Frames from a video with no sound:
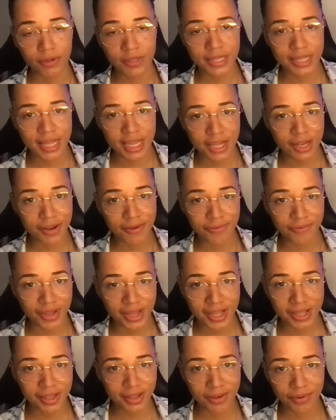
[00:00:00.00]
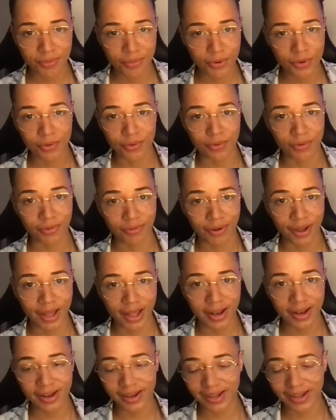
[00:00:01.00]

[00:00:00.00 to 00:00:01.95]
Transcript: sticking your fingers in the wounds, right?